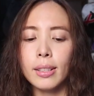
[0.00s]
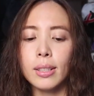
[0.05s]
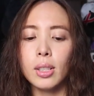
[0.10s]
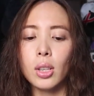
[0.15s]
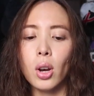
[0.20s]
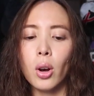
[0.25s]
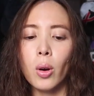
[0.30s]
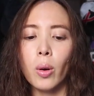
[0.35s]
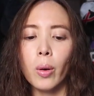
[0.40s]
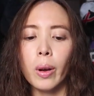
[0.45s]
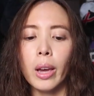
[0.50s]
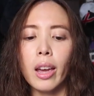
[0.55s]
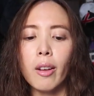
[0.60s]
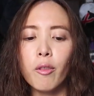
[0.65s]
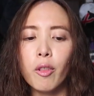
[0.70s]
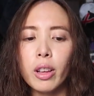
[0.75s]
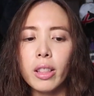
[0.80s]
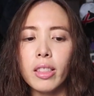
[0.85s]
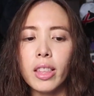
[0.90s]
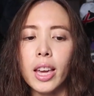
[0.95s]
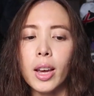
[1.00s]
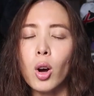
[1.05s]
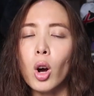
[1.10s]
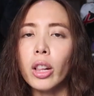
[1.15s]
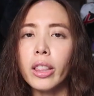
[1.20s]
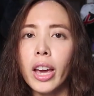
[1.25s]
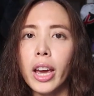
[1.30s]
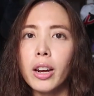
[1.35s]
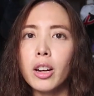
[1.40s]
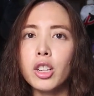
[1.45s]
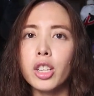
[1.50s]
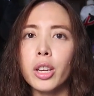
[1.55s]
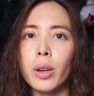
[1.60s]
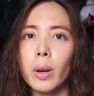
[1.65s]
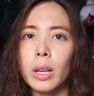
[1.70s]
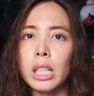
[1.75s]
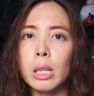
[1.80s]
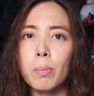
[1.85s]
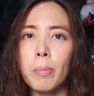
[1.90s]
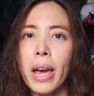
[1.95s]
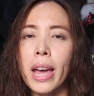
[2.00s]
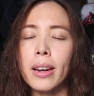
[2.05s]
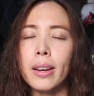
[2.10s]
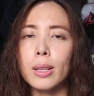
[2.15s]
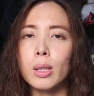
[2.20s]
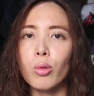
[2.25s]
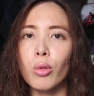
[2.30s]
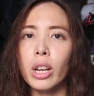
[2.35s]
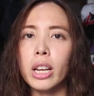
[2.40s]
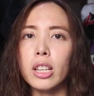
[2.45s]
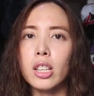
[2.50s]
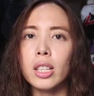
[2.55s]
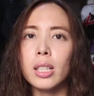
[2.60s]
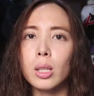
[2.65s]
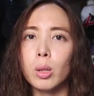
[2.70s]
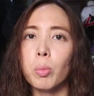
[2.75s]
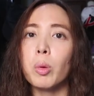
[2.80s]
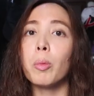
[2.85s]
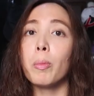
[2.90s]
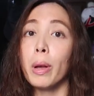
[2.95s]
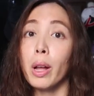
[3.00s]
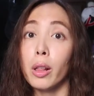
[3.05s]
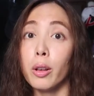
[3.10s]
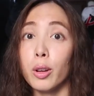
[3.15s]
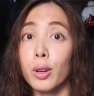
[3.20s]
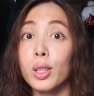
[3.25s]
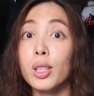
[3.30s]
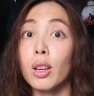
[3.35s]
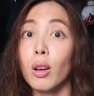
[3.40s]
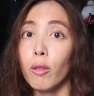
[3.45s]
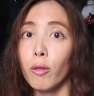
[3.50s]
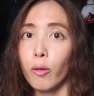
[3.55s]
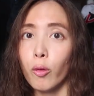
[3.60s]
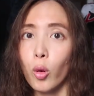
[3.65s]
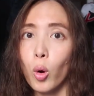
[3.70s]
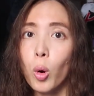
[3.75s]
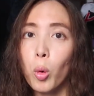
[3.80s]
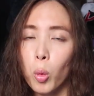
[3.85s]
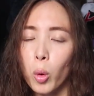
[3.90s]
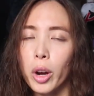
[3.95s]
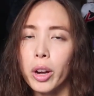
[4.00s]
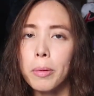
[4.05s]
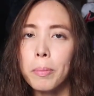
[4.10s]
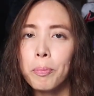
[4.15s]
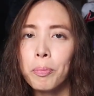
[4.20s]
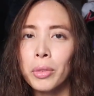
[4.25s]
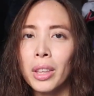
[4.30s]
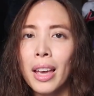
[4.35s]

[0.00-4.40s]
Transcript: So everything, all the energy you expend is really just to propel yourself forward.